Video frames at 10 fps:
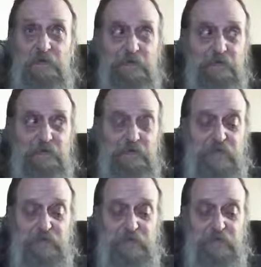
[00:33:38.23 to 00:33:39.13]
So
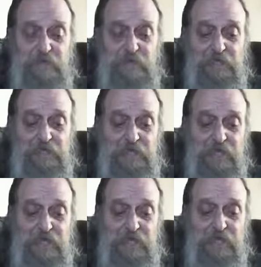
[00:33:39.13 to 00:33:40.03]
anyway,
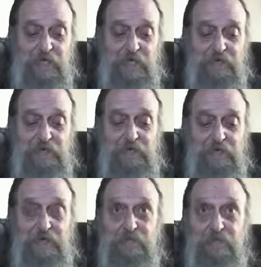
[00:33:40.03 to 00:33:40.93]
that,
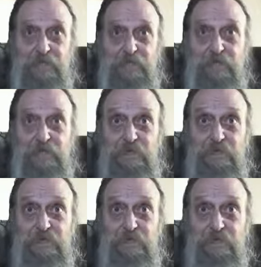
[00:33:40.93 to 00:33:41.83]

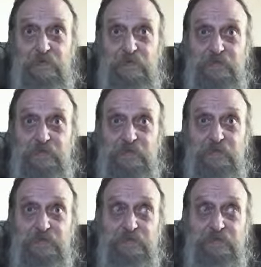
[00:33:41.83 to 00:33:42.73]
so
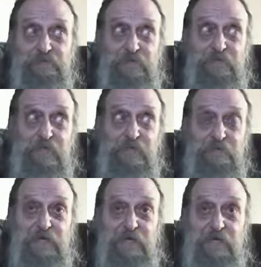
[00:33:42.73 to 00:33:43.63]
those may or
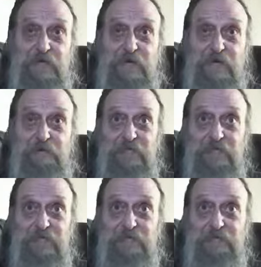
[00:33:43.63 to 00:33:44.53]
may not
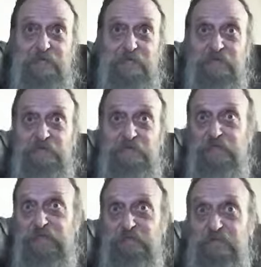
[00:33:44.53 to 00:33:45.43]
be good
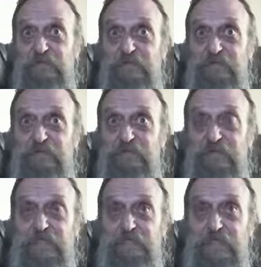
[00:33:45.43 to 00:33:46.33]
people, but
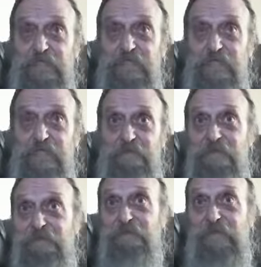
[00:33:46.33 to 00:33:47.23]
they may not
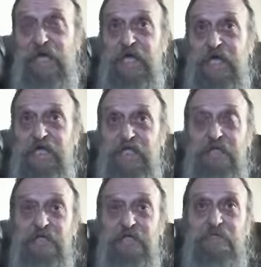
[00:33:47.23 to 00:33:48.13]
be bad
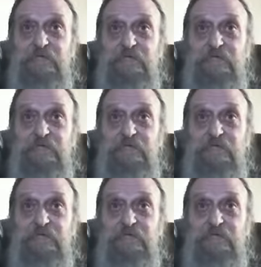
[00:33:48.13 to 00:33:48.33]
either.